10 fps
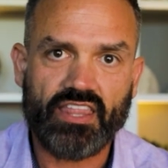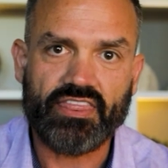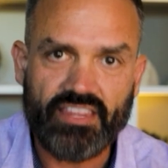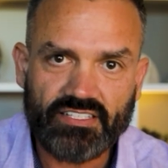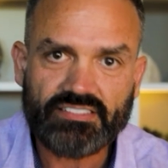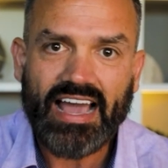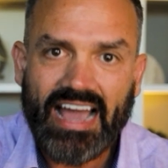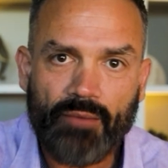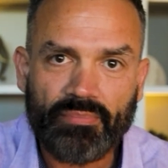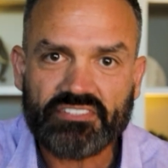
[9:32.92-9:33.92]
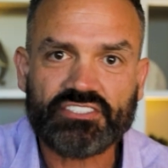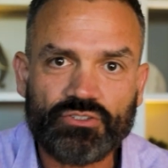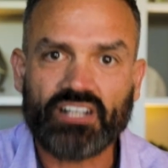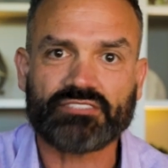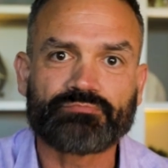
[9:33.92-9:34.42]
This happens
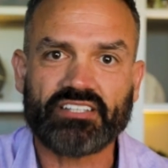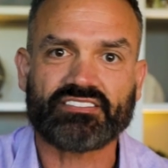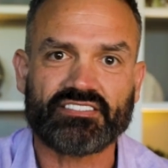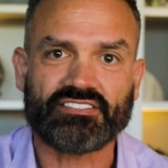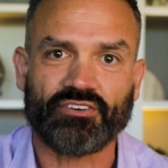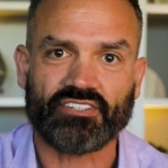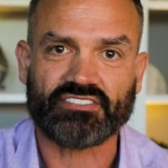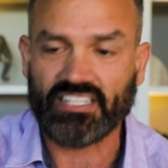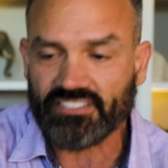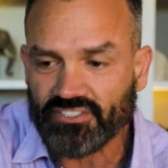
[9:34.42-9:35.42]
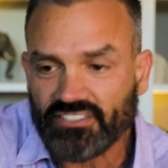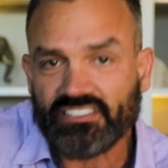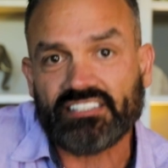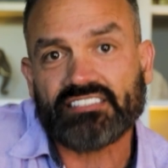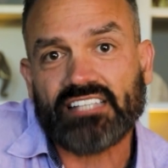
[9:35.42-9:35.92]
to us business owners. Let's just
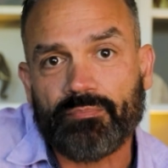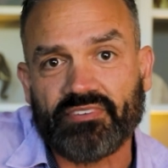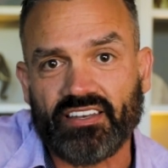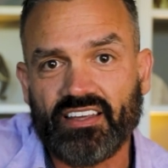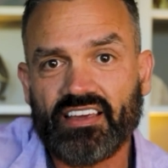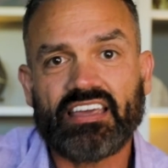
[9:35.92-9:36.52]
accept it.